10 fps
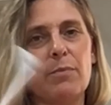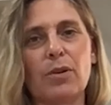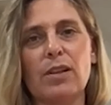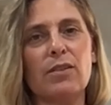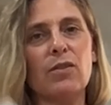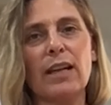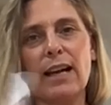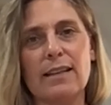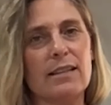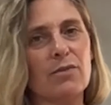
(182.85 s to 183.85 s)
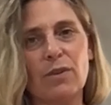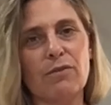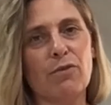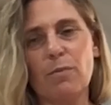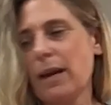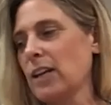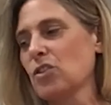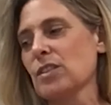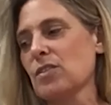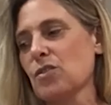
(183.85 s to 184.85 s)
The booklet only has 3 or 4
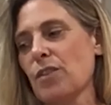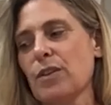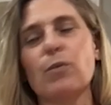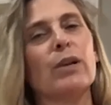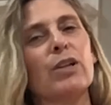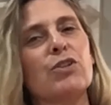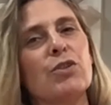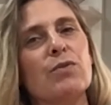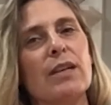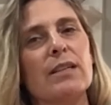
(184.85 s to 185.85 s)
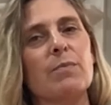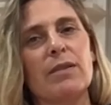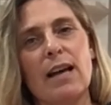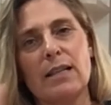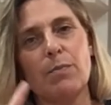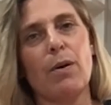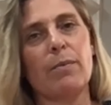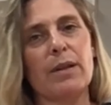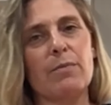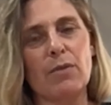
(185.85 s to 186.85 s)
pages. There's nothing really to this, but that's
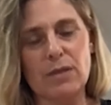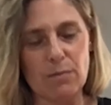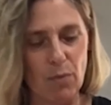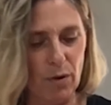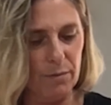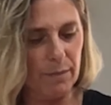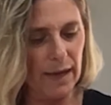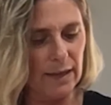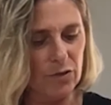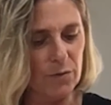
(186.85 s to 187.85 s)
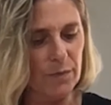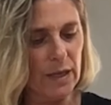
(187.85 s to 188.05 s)
probably the most important page.